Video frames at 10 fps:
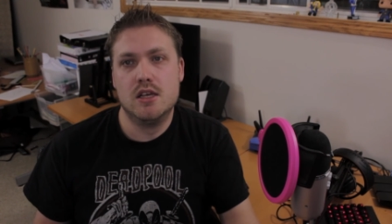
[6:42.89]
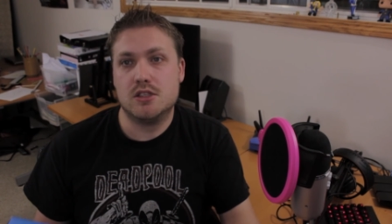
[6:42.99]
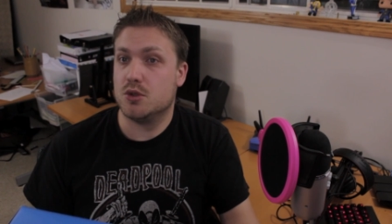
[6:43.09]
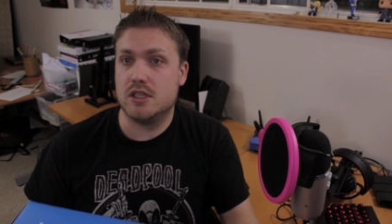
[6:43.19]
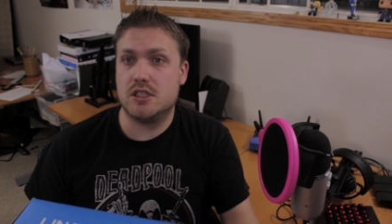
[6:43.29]

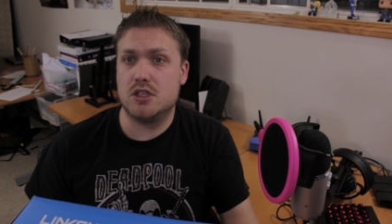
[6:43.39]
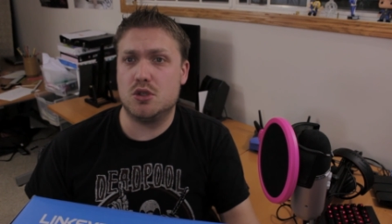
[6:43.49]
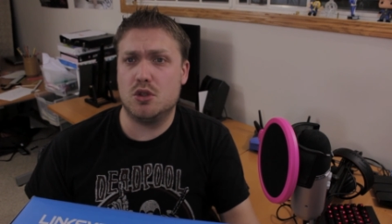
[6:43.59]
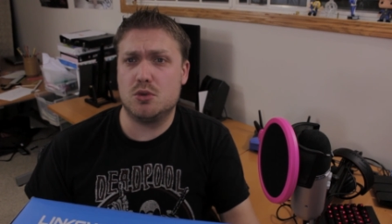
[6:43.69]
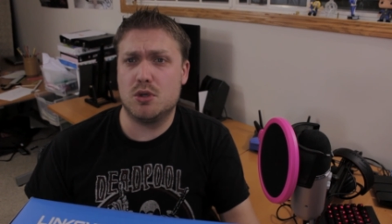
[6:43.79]
So this
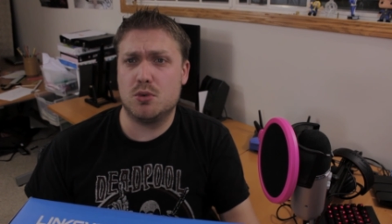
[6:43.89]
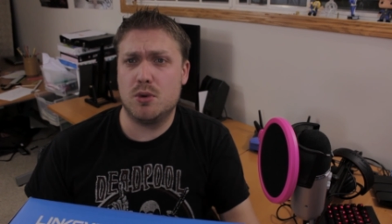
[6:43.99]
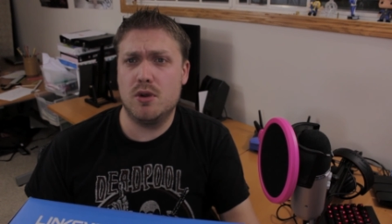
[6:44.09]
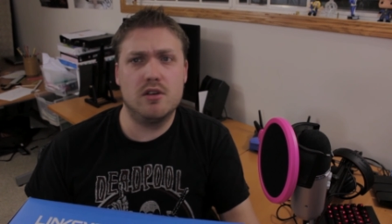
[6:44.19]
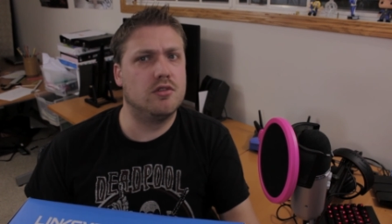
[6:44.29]
is
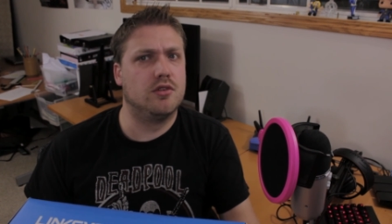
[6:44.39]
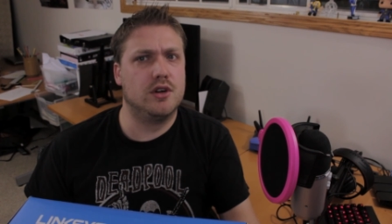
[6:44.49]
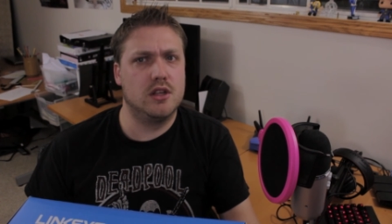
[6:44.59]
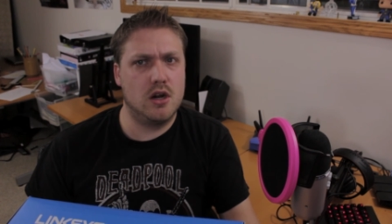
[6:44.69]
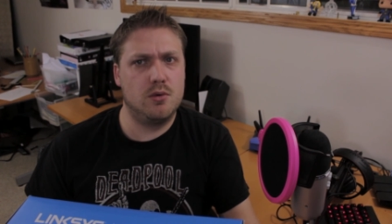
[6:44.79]
Solus121 of
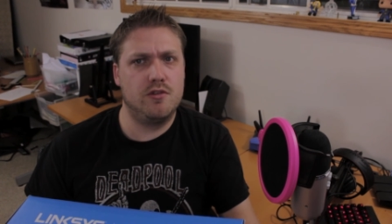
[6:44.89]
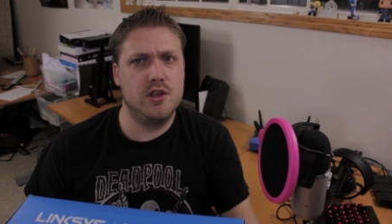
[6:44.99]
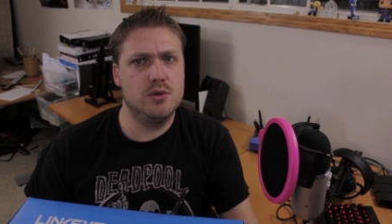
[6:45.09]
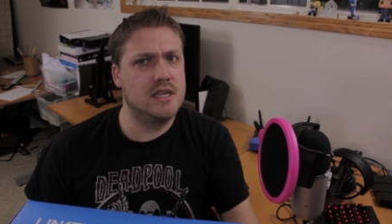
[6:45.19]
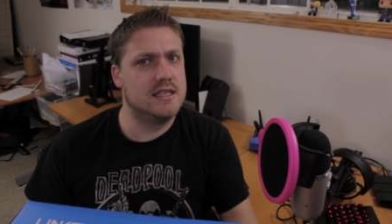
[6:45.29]
Real Hard
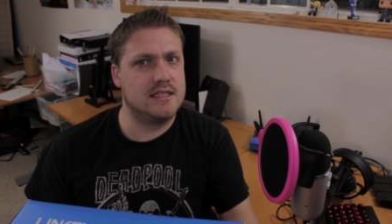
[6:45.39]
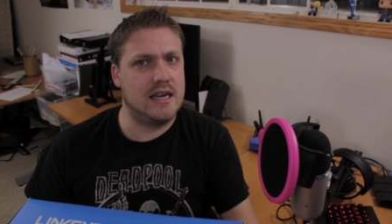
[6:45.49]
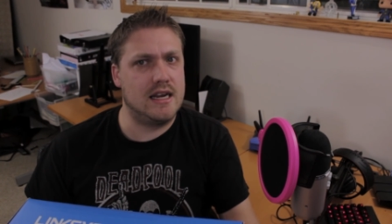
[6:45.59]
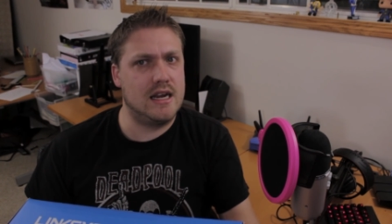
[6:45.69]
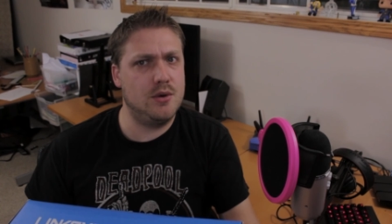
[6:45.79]
Reviews
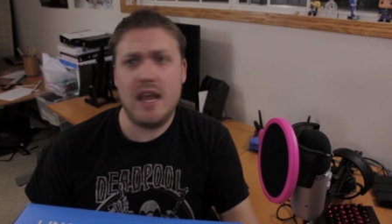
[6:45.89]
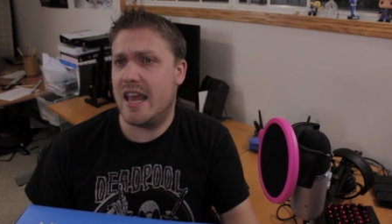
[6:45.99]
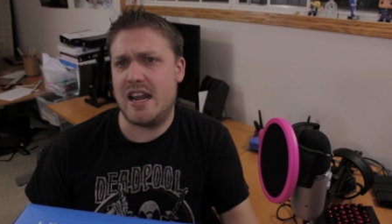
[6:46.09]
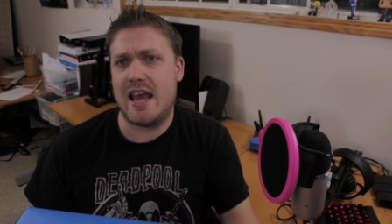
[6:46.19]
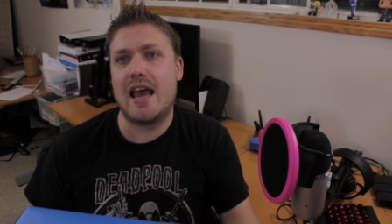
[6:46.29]
signing out,
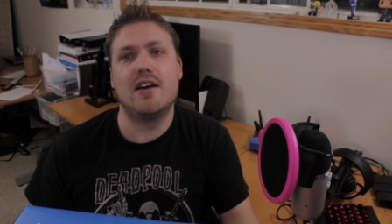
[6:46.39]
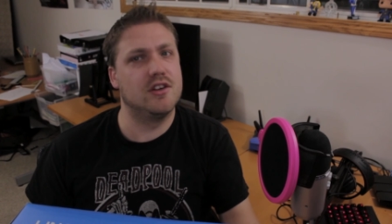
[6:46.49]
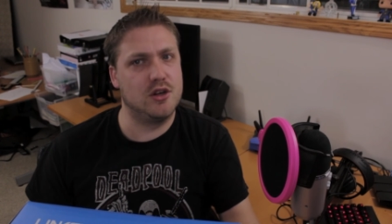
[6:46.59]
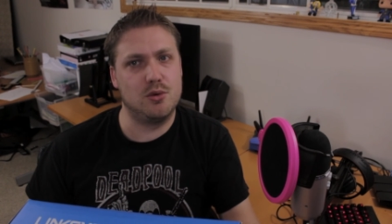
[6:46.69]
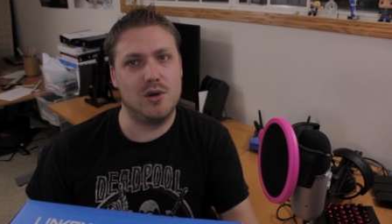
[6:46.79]
and have
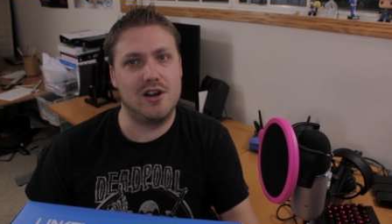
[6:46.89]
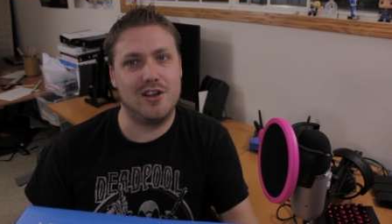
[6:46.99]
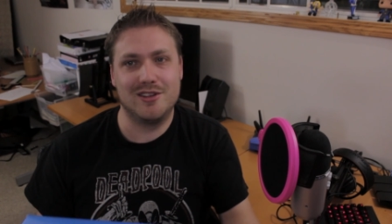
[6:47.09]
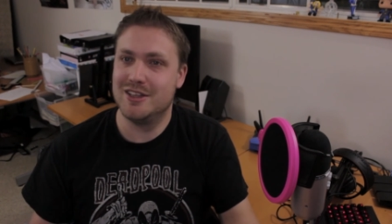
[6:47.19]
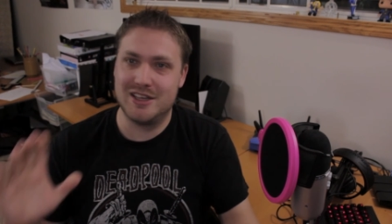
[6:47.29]
a good one
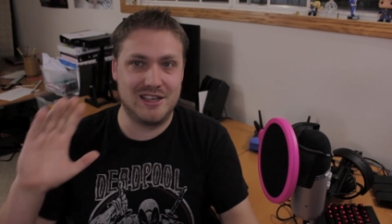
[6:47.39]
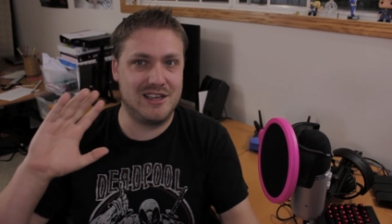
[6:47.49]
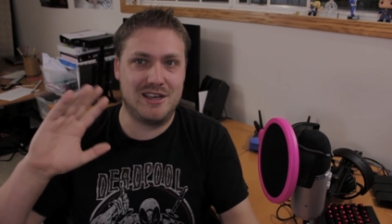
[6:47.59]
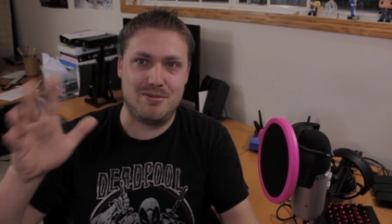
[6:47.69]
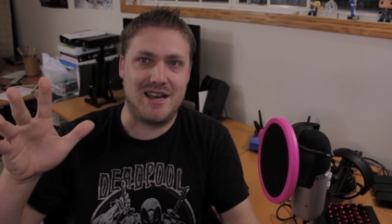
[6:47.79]
all.
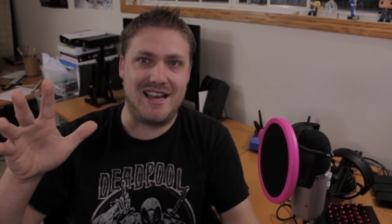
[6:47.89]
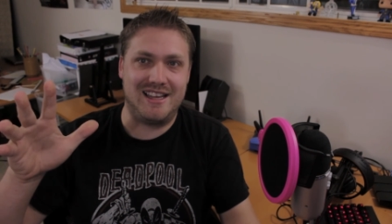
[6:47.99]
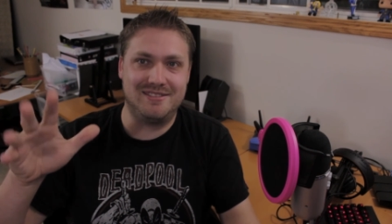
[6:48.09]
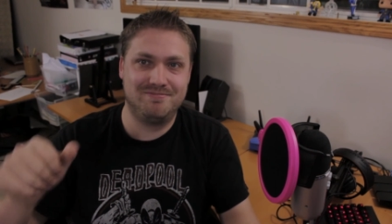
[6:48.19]
Goodbye.